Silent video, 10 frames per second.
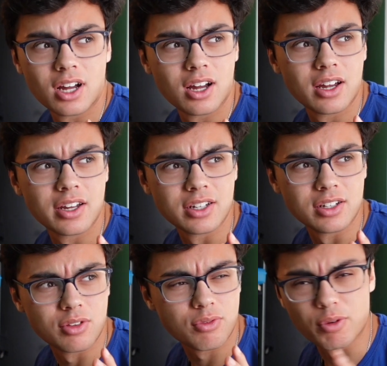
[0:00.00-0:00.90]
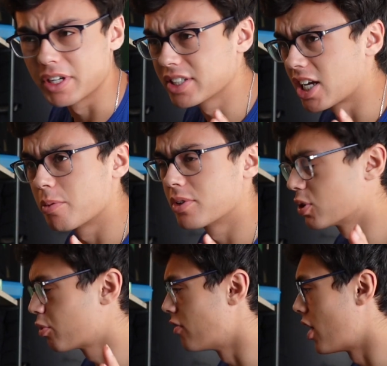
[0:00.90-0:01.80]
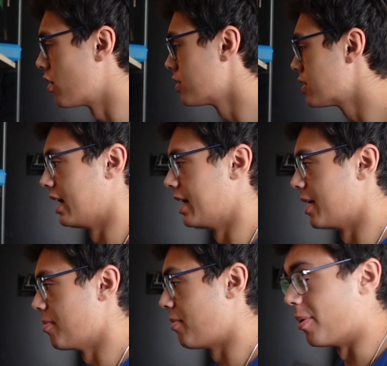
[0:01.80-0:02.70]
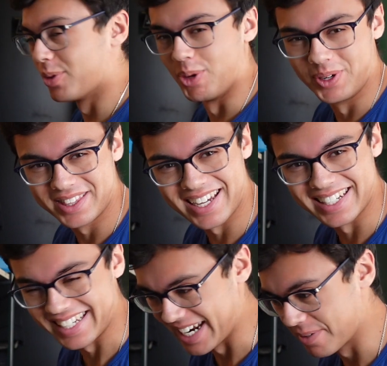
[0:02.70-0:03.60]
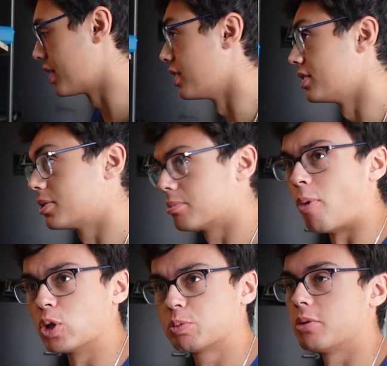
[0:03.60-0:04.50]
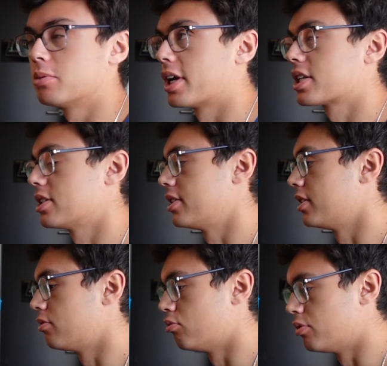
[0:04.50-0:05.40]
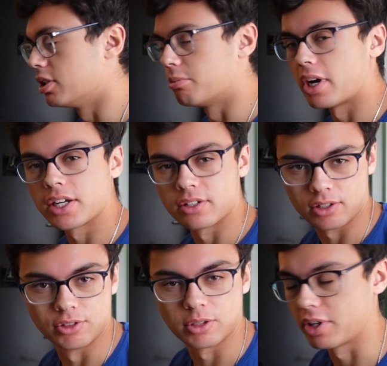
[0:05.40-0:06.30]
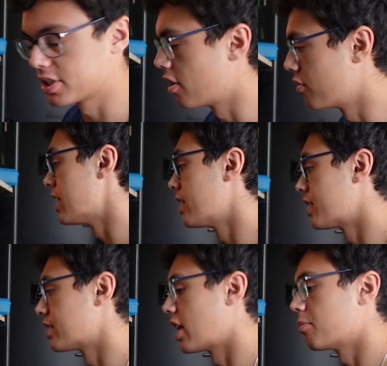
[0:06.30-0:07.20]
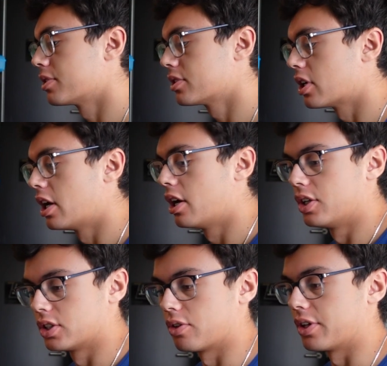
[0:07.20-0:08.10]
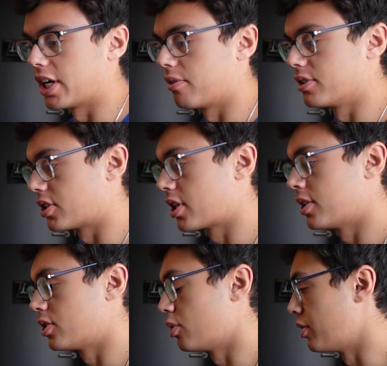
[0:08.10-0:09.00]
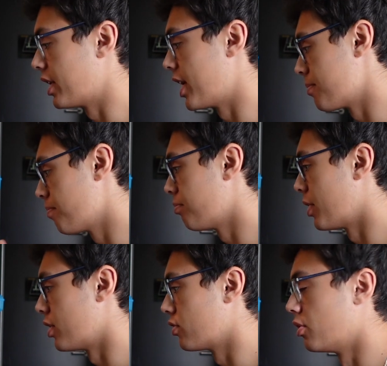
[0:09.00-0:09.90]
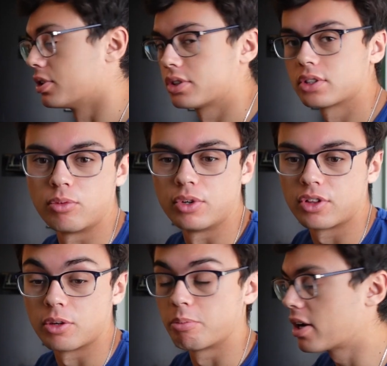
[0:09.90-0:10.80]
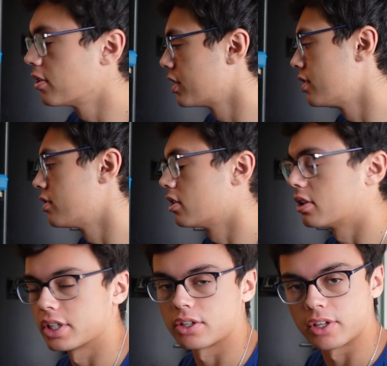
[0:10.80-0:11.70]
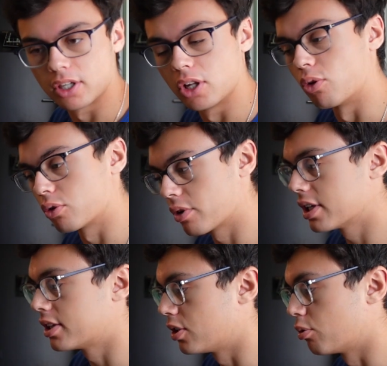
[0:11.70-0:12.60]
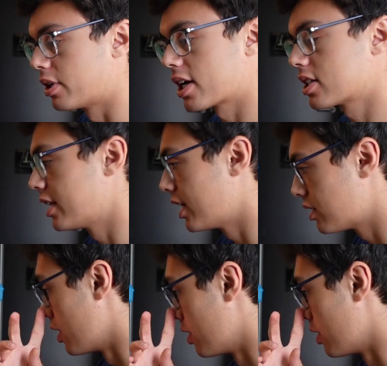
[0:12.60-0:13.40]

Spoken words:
a 3-week assignment in 12 hours. I'm doing that again because most people actually did really bad, including myself, in that assignment. So they gave us a chance to do it again, but of course with a penalty, like you get a lower grade than you would actually get